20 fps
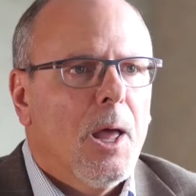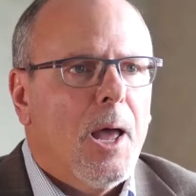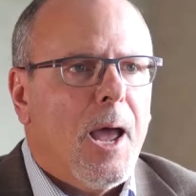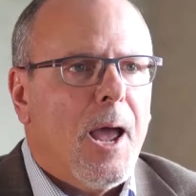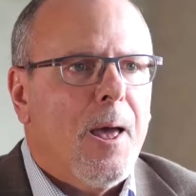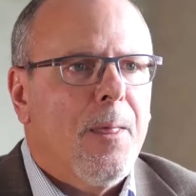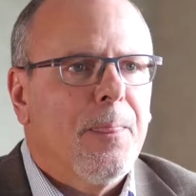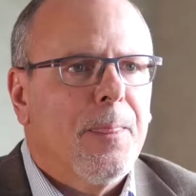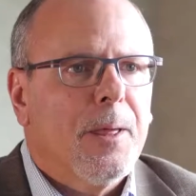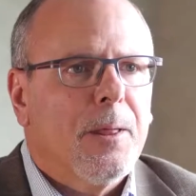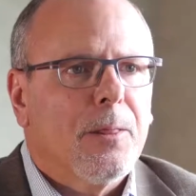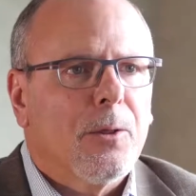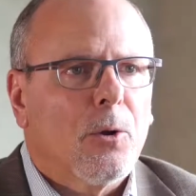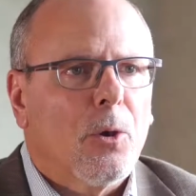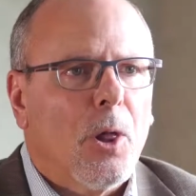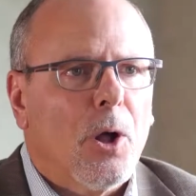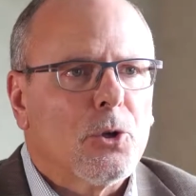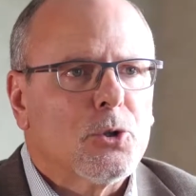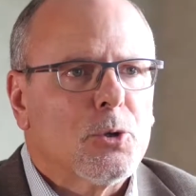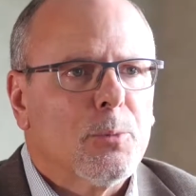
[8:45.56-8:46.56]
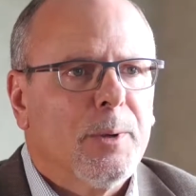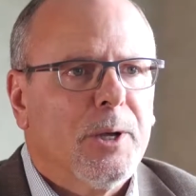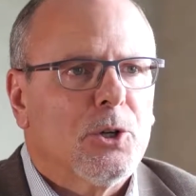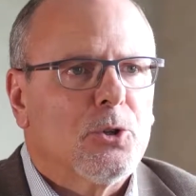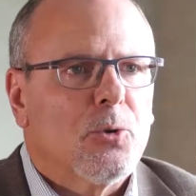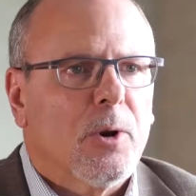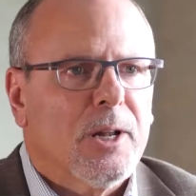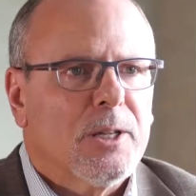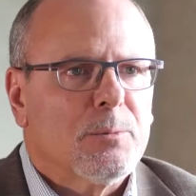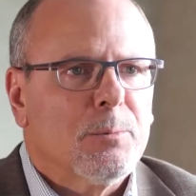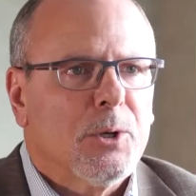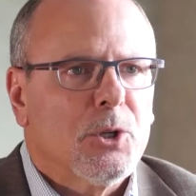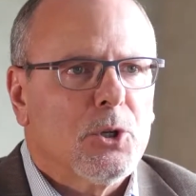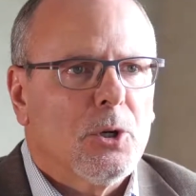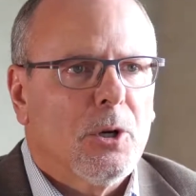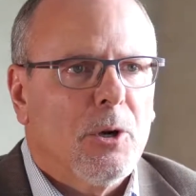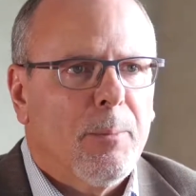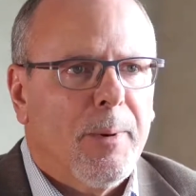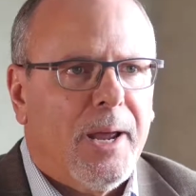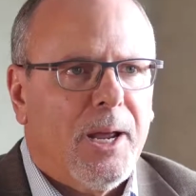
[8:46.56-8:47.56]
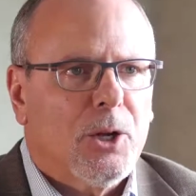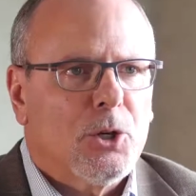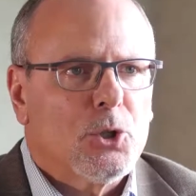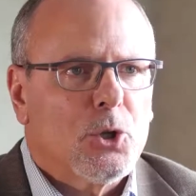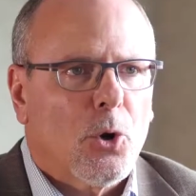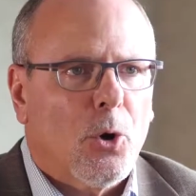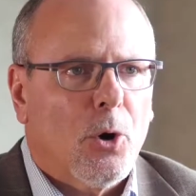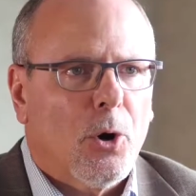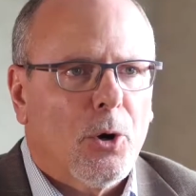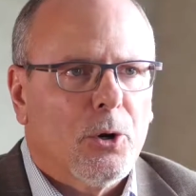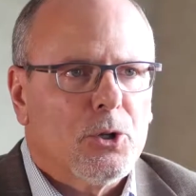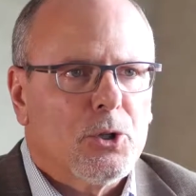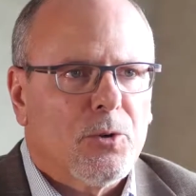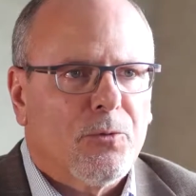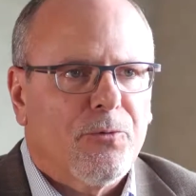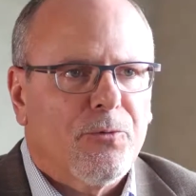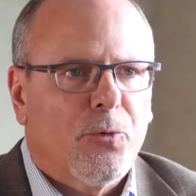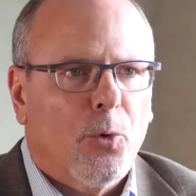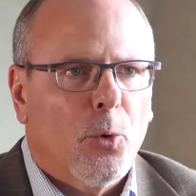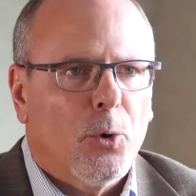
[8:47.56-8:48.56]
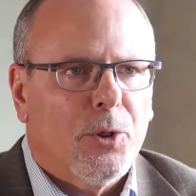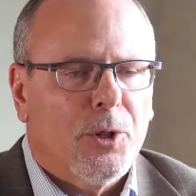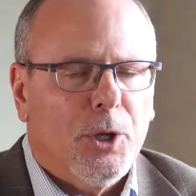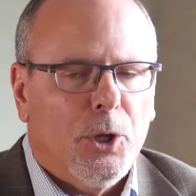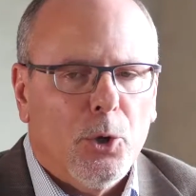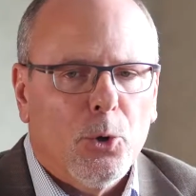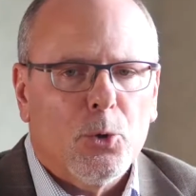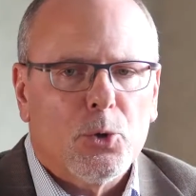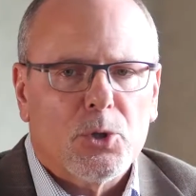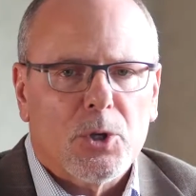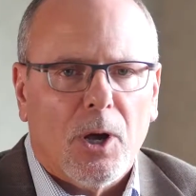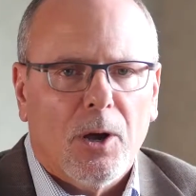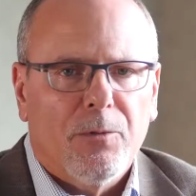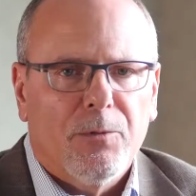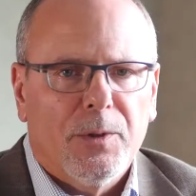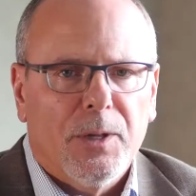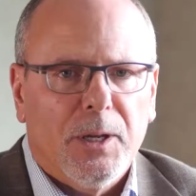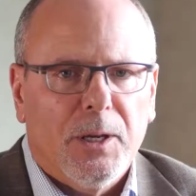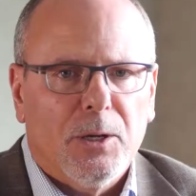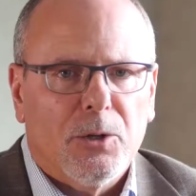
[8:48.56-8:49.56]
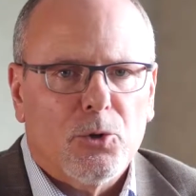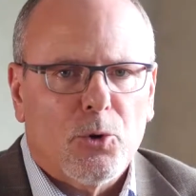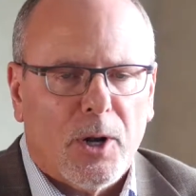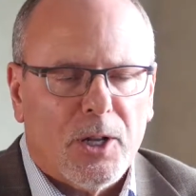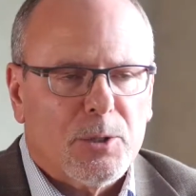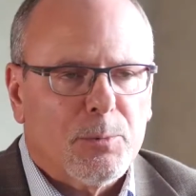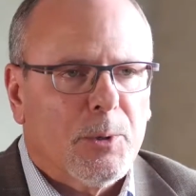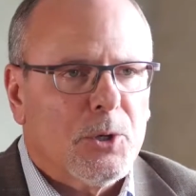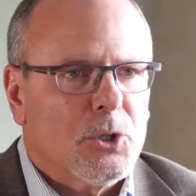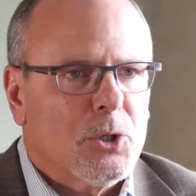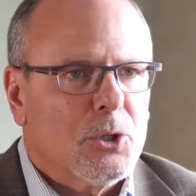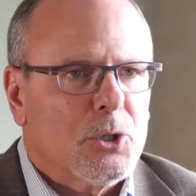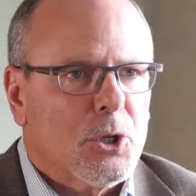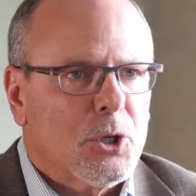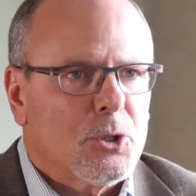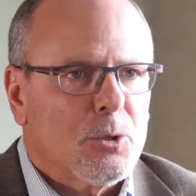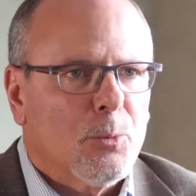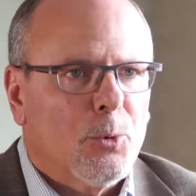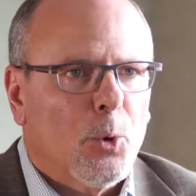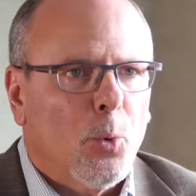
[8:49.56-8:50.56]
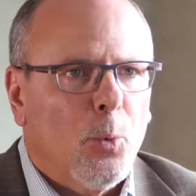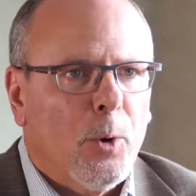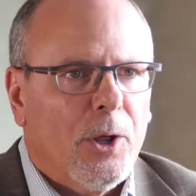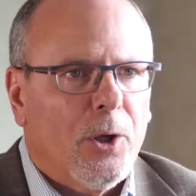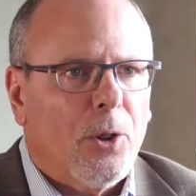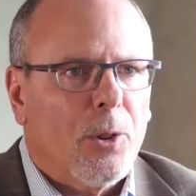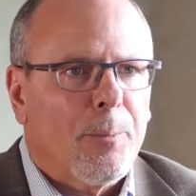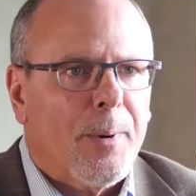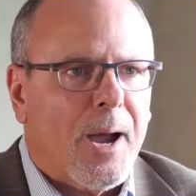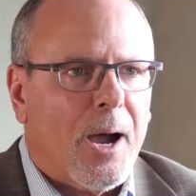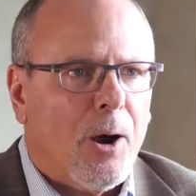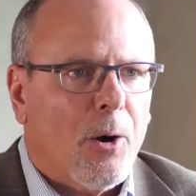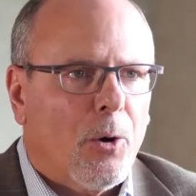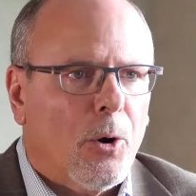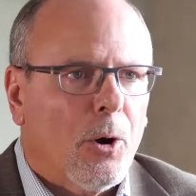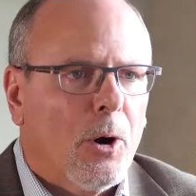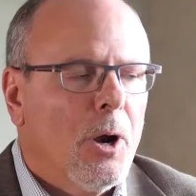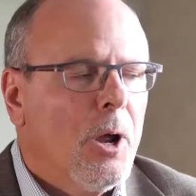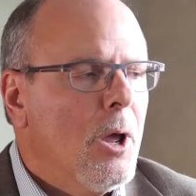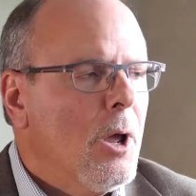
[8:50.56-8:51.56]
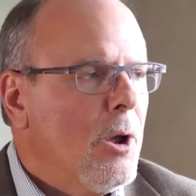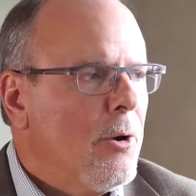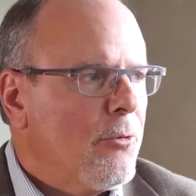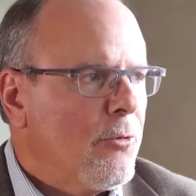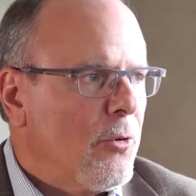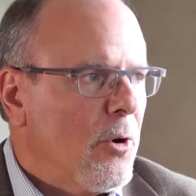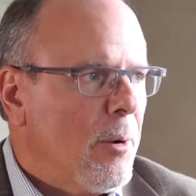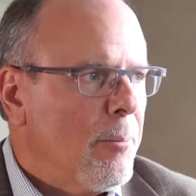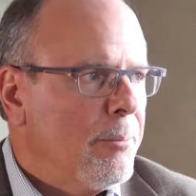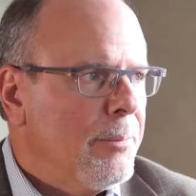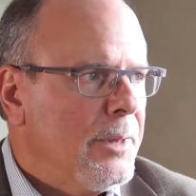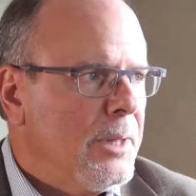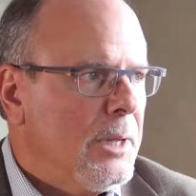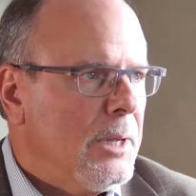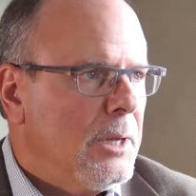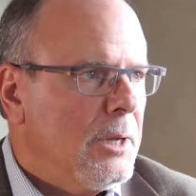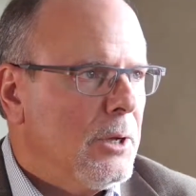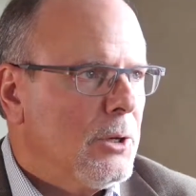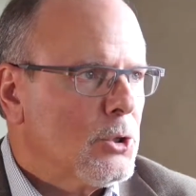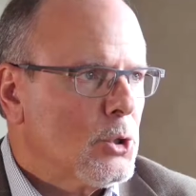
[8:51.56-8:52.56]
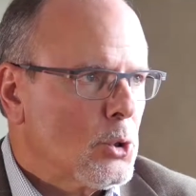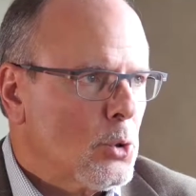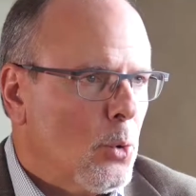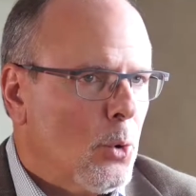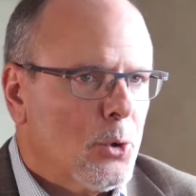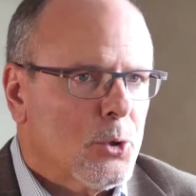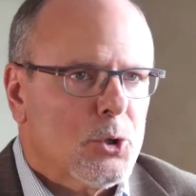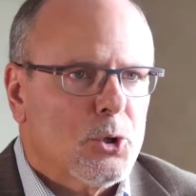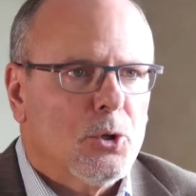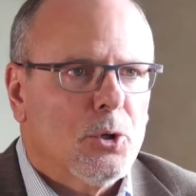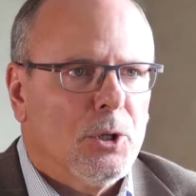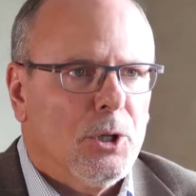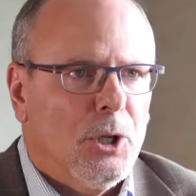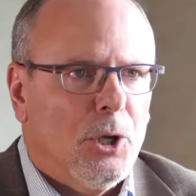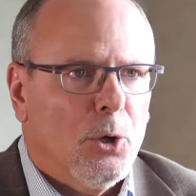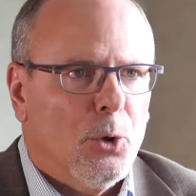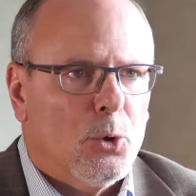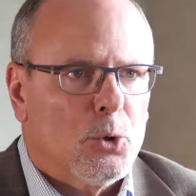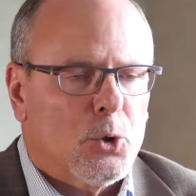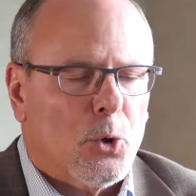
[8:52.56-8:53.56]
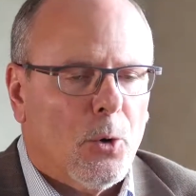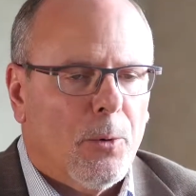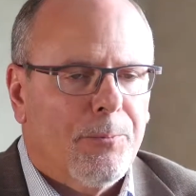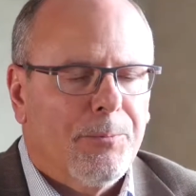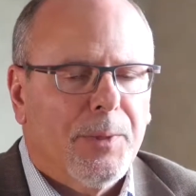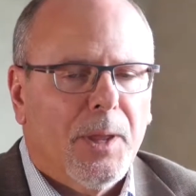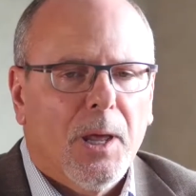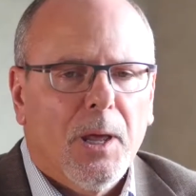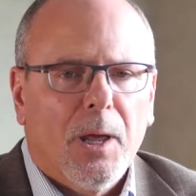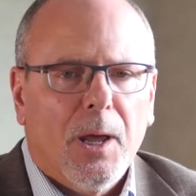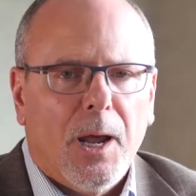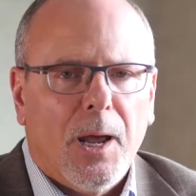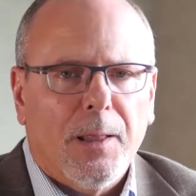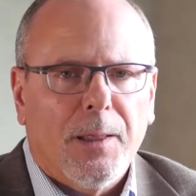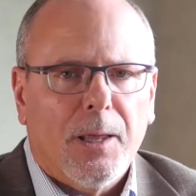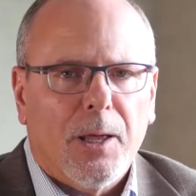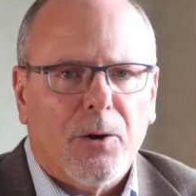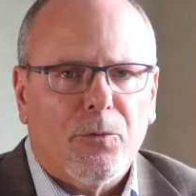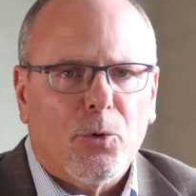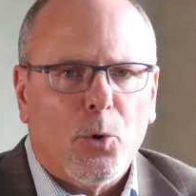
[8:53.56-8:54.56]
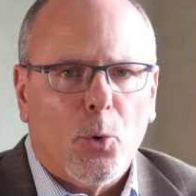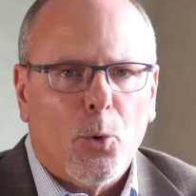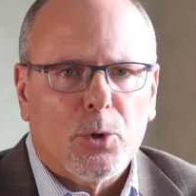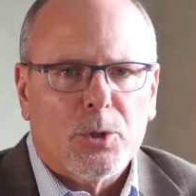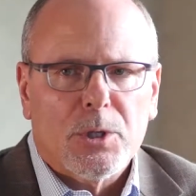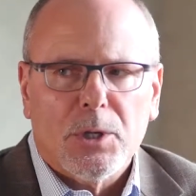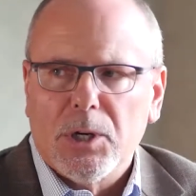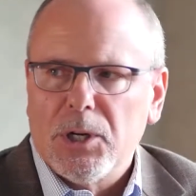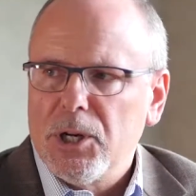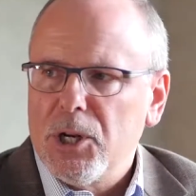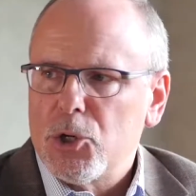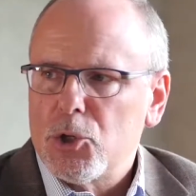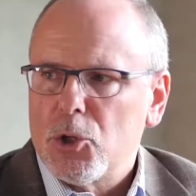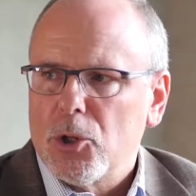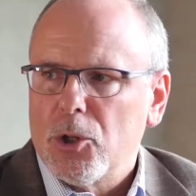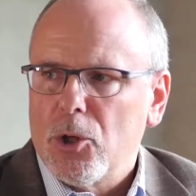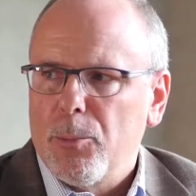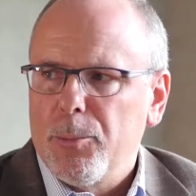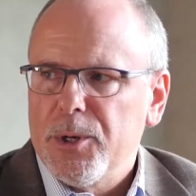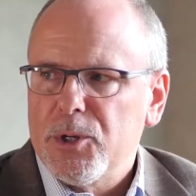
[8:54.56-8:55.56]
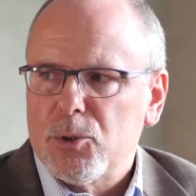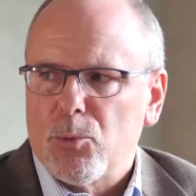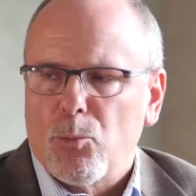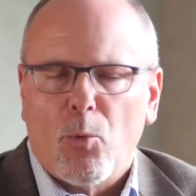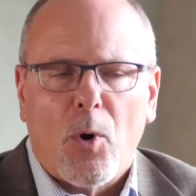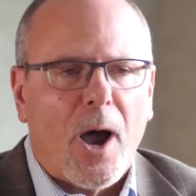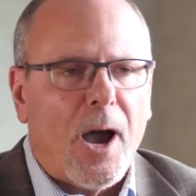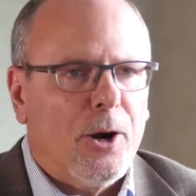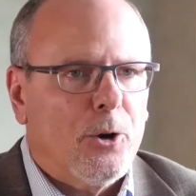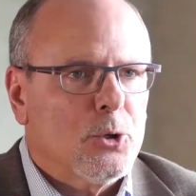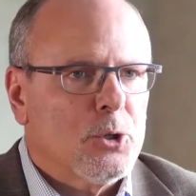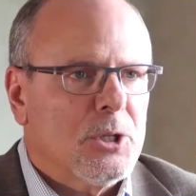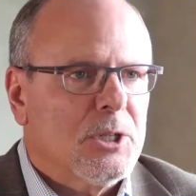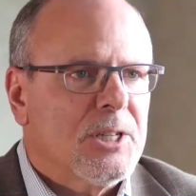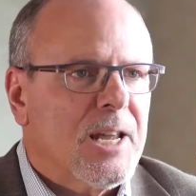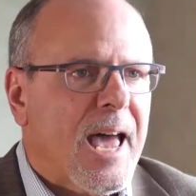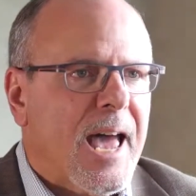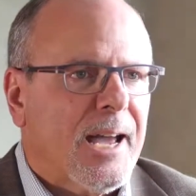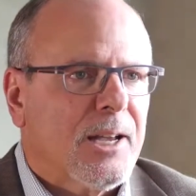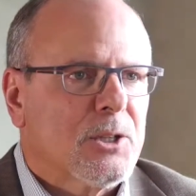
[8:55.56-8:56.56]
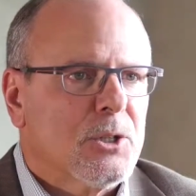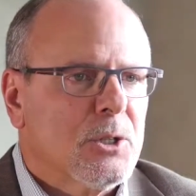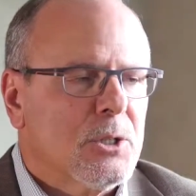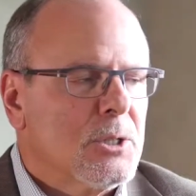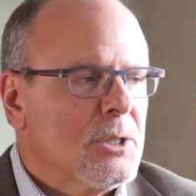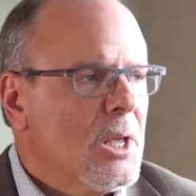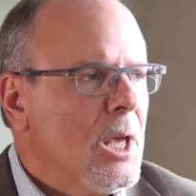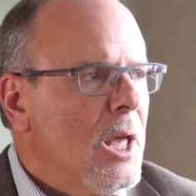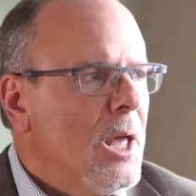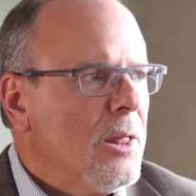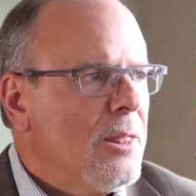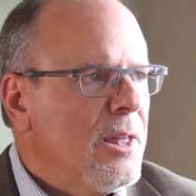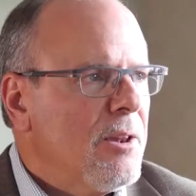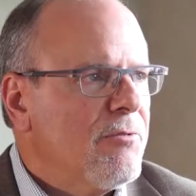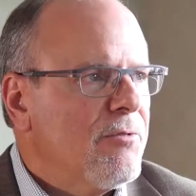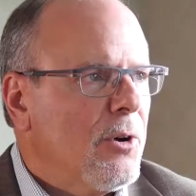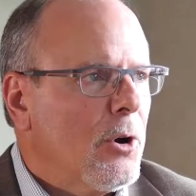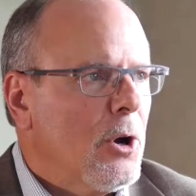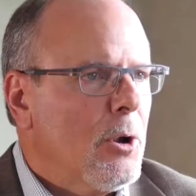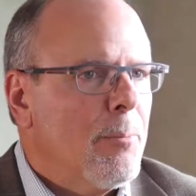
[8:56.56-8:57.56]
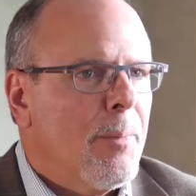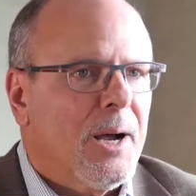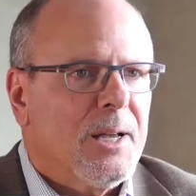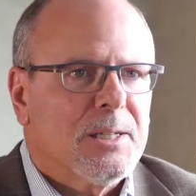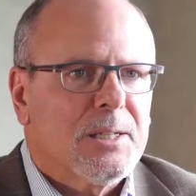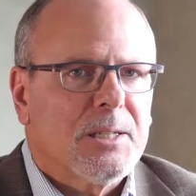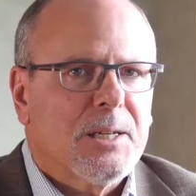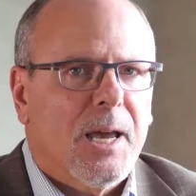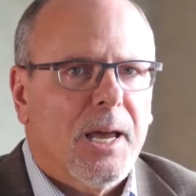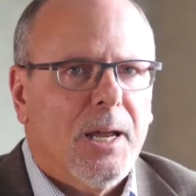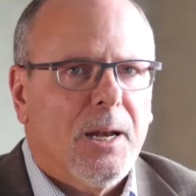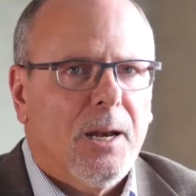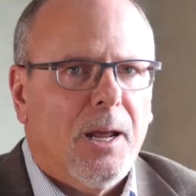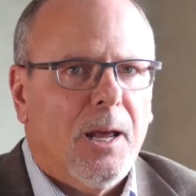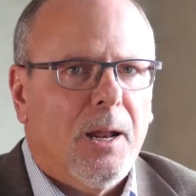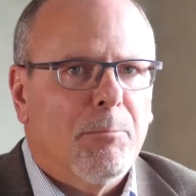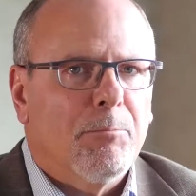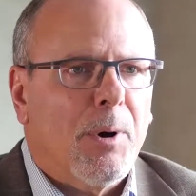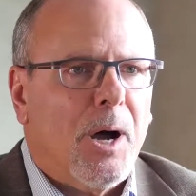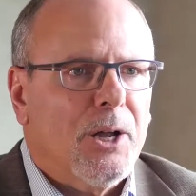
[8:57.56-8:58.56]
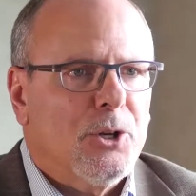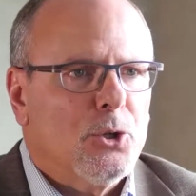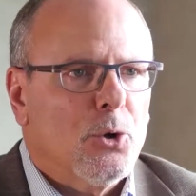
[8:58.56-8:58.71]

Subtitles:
And then there'll also be a transmission demand charge for the use of the transmission system to wheel the power from the source to the user. And then, of course, in addition, there'll be some riders and taxes that vary by state and by